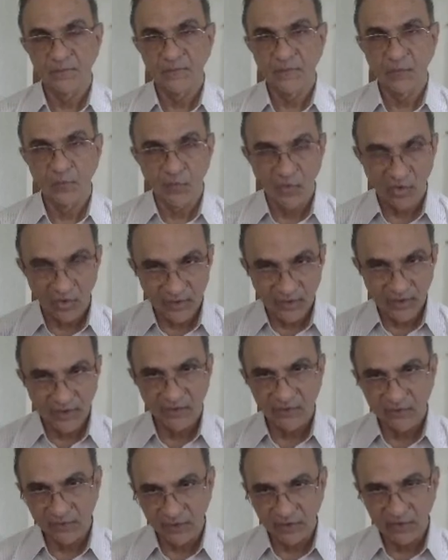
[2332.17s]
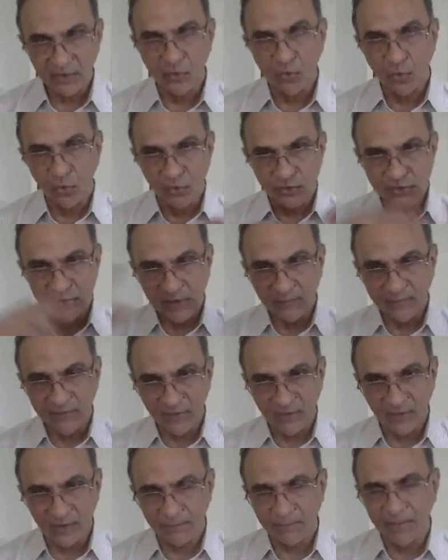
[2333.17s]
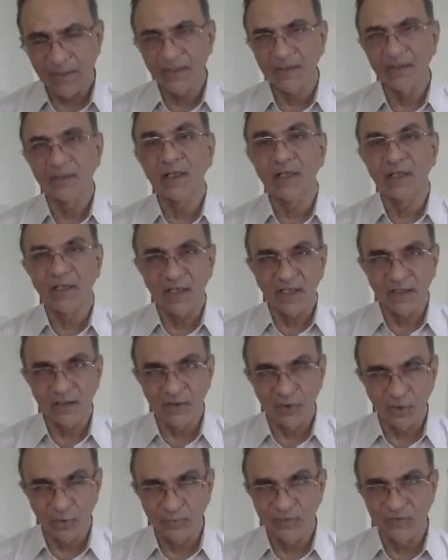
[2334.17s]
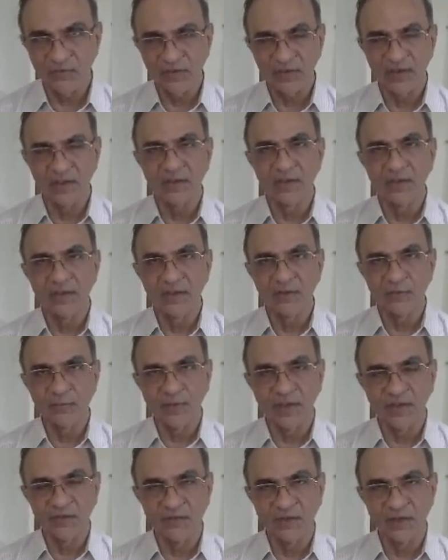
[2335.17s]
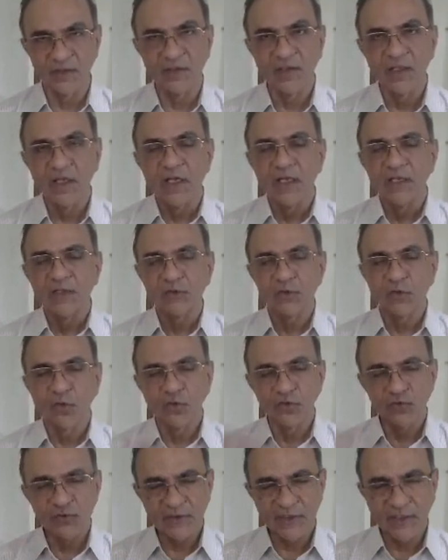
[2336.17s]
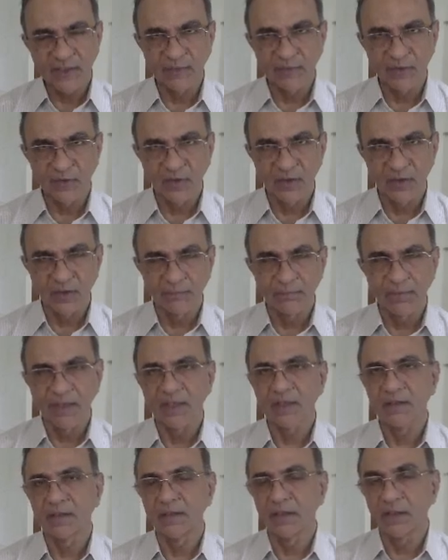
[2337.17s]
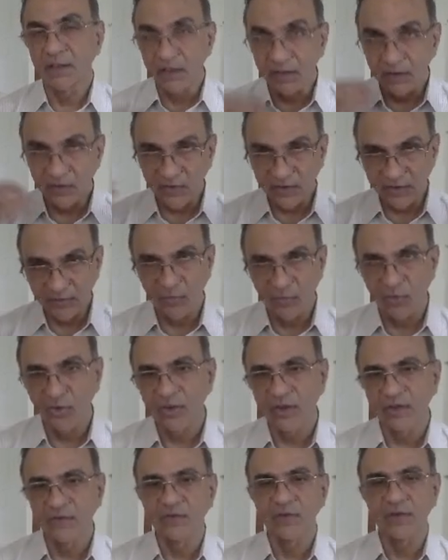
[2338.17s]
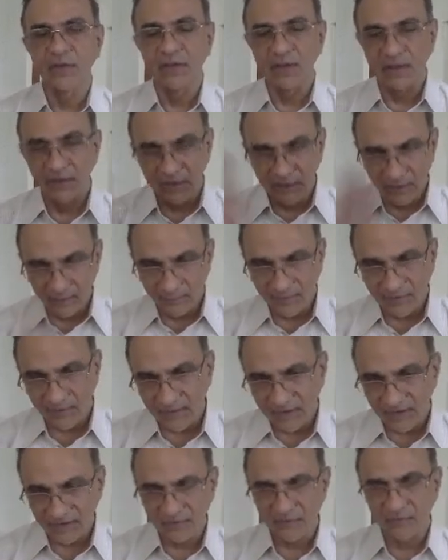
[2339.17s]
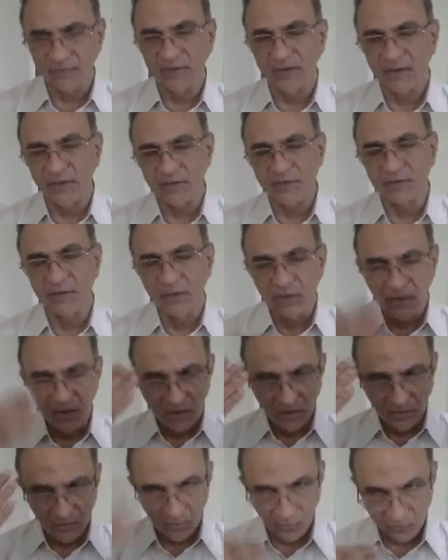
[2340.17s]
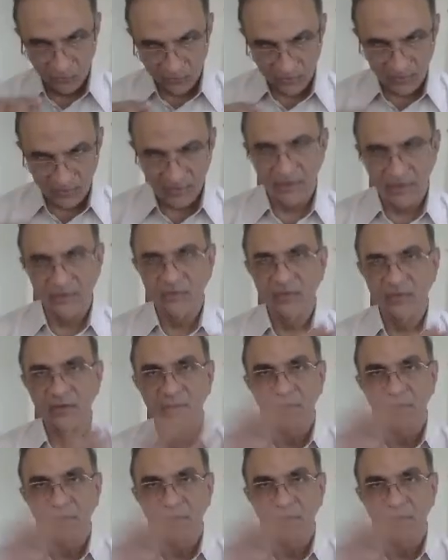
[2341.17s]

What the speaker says: What did I say? Coarse trabecular pattern, unlikely to be skeletal dysplasia. Coarse trabecular pattern and increased bone density and ligament calcification, close your eyes,